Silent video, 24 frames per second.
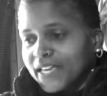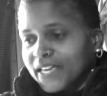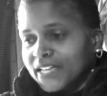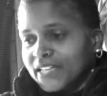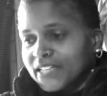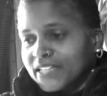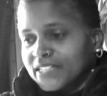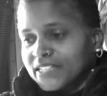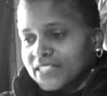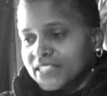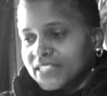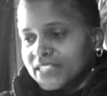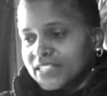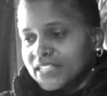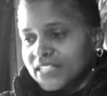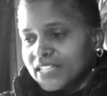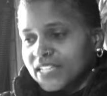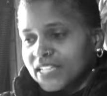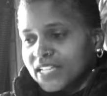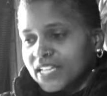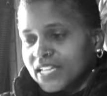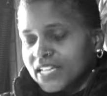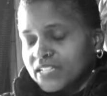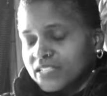
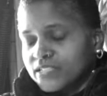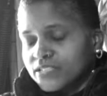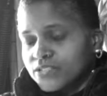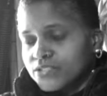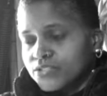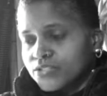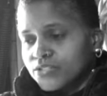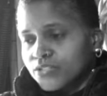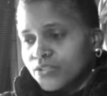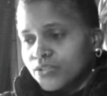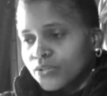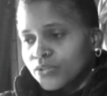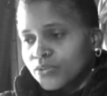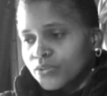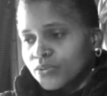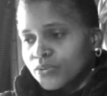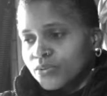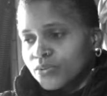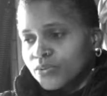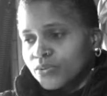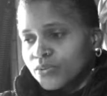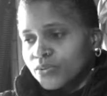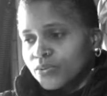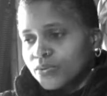and and
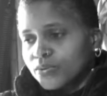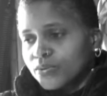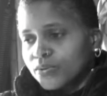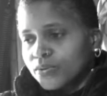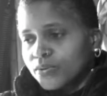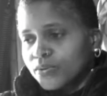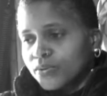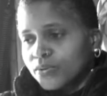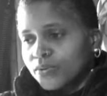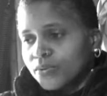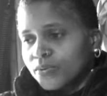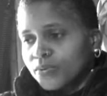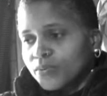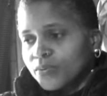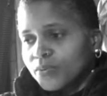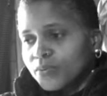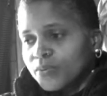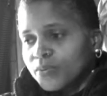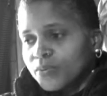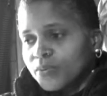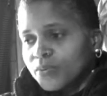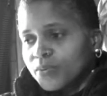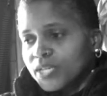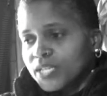so
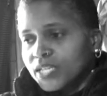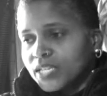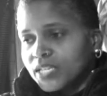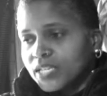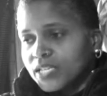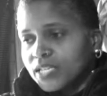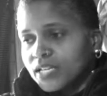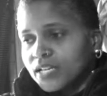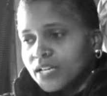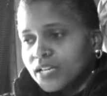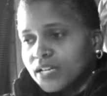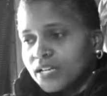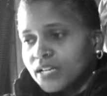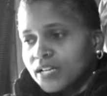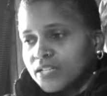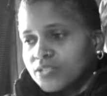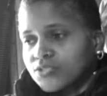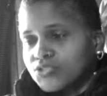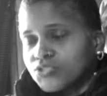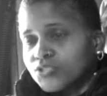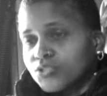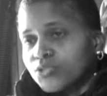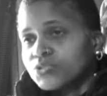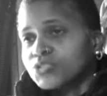we
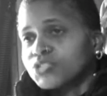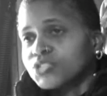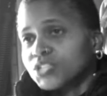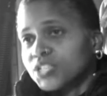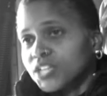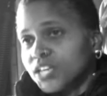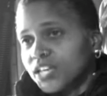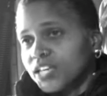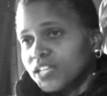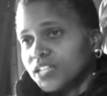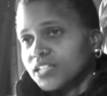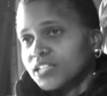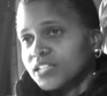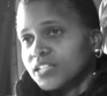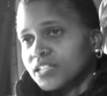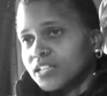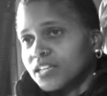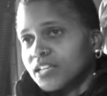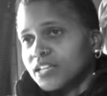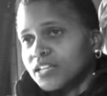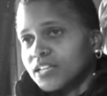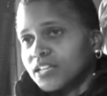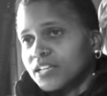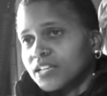
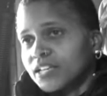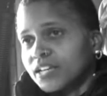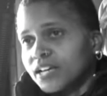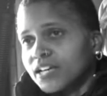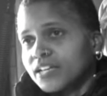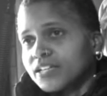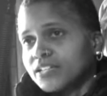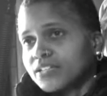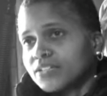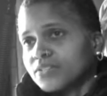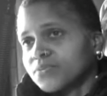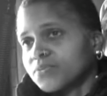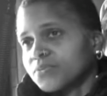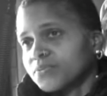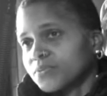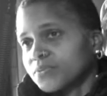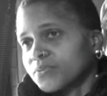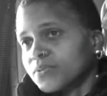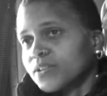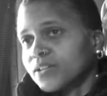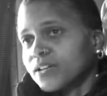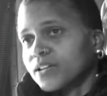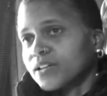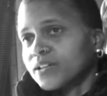associated and kind of
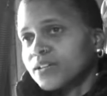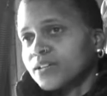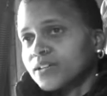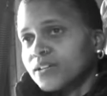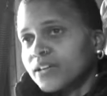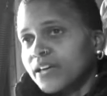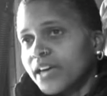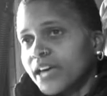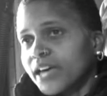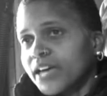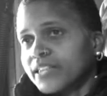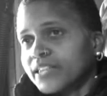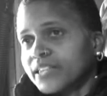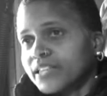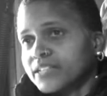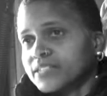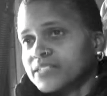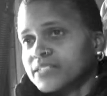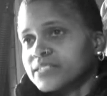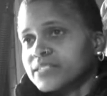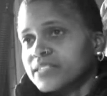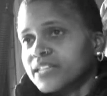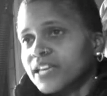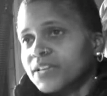uh, had
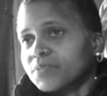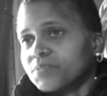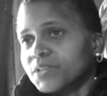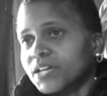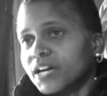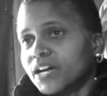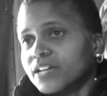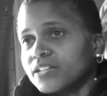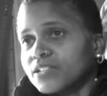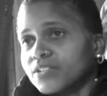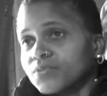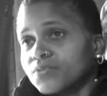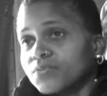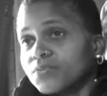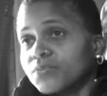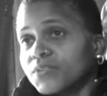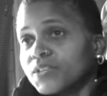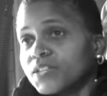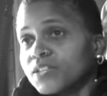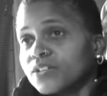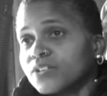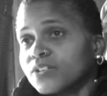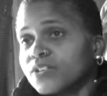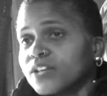that same kind of
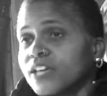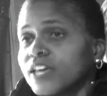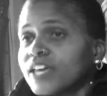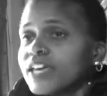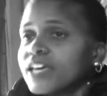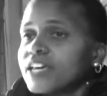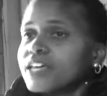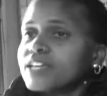feel,